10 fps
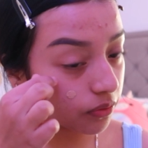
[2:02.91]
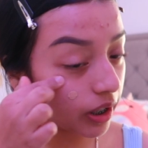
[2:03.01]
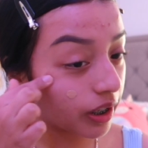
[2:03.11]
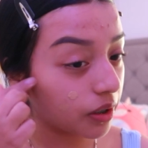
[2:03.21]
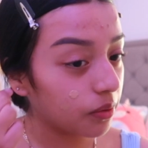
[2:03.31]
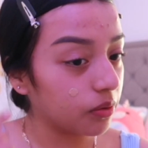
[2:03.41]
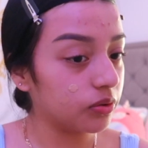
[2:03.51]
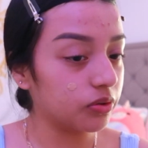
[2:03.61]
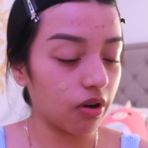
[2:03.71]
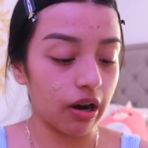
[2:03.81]
Frankie
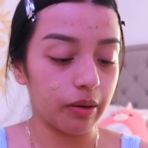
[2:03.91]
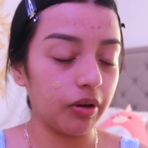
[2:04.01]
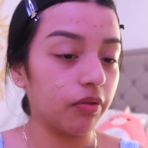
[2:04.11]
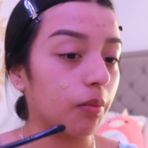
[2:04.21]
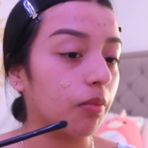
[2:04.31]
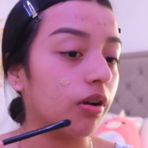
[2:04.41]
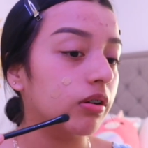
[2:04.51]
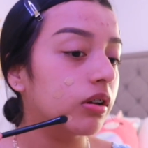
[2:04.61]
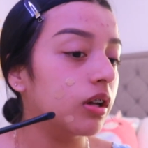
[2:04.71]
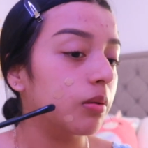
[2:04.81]
Rose. Correct me if I'm wrong.
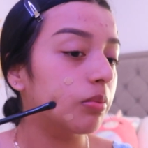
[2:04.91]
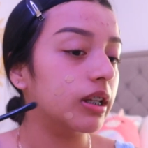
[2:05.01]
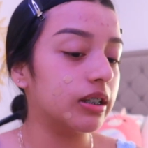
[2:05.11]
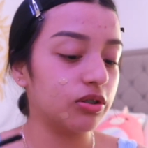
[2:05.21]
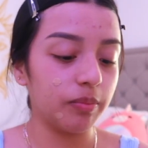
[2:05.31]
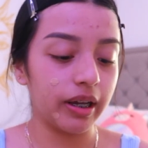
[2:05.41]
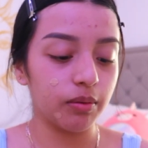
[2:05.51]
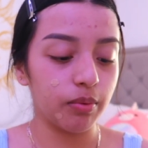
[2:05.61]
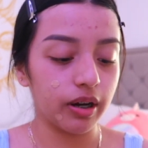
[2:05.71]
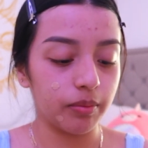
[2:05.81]
But Let's Do
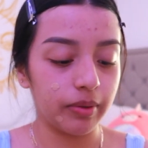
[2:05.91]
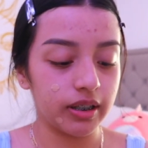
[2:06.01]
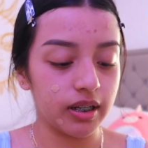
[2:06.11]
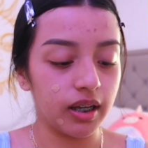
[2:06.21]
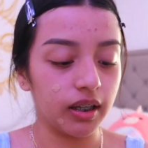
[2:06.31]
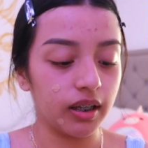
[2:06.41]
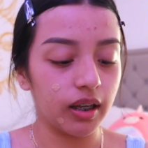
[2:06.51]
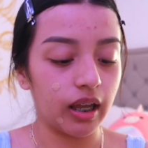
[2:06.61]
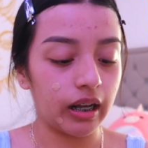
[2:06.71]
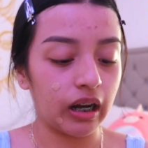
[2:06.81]
Makeup recommended it.
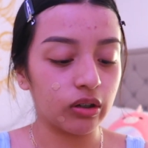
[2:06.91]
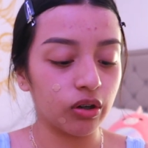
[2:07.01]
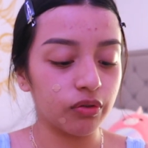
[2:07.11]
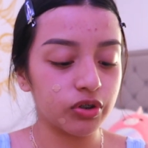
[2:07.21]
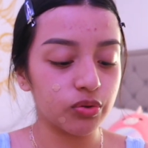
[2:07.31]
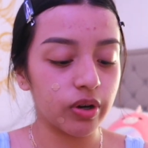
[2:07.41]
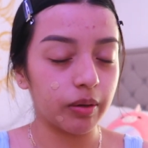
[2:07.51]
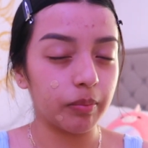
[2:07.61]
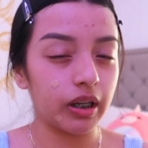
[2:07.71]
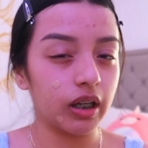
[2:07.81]
And I don't know if she's
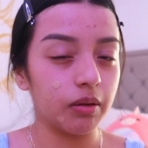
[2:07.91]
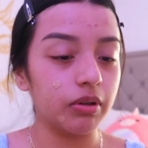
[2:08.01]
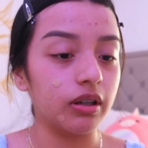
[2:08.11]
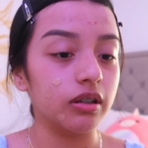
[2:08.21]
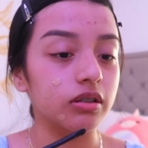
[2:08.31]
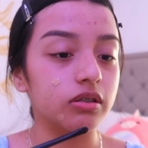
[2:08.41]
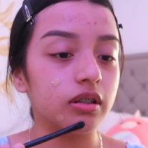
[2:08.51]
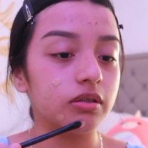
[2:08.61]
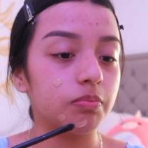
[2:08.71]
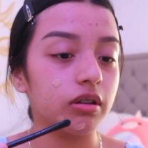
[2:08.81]
recommending it because
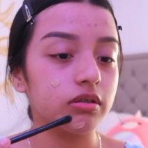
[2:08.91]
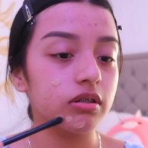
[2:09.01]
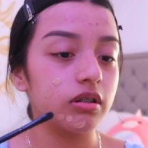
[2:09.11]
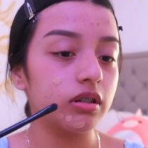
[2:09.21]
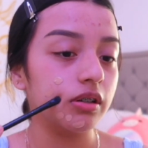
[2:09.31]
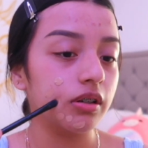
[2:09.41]
they sponsor her.